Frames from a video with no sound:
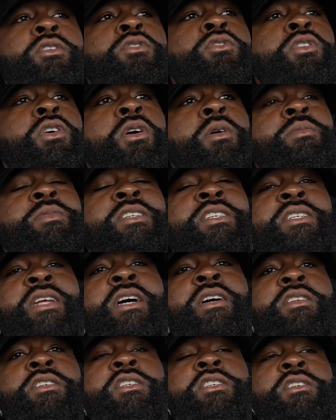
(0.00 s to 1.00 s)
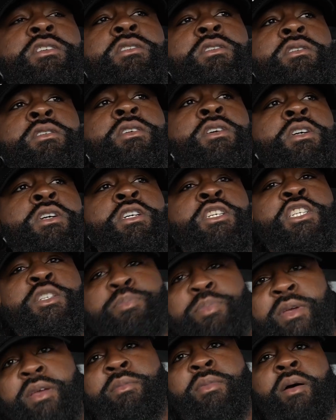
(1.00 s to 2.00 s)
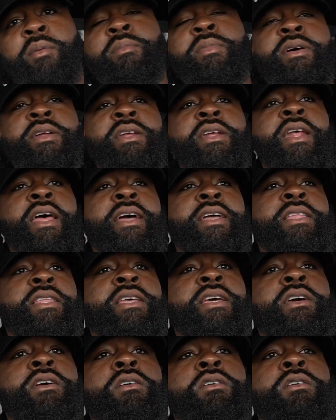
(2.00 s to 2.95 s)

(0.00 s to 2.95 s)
You know, I'm just not just gonna spend my money like that.